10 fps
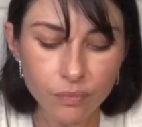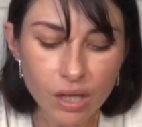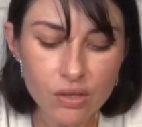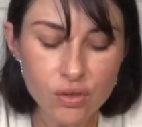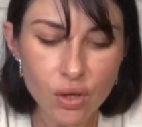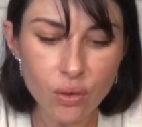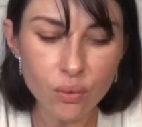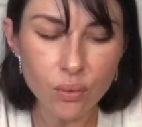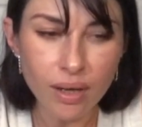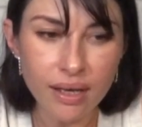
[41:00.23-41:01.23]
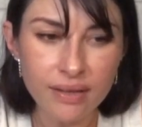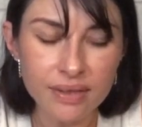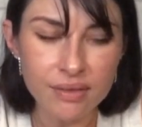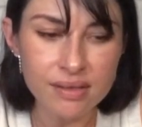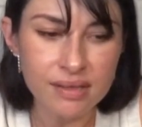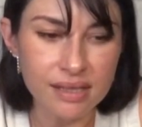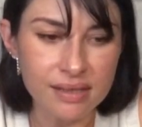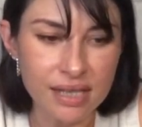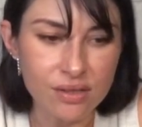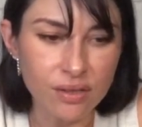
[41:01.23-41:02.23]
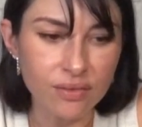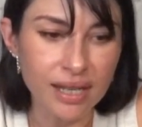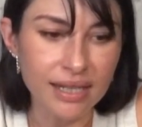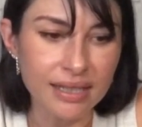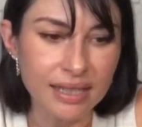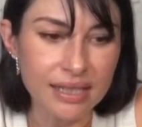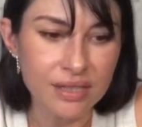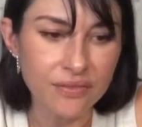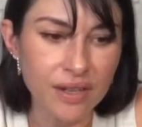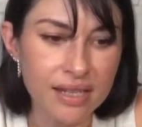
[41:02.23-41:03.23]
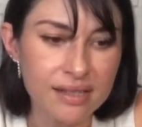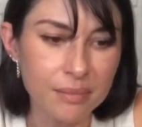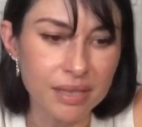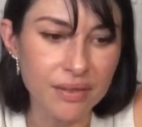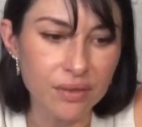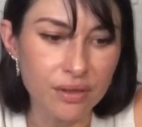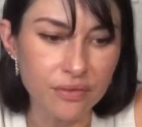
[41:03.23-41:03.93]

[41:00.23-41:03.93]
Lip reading: So there's a sense of like needing to find some level of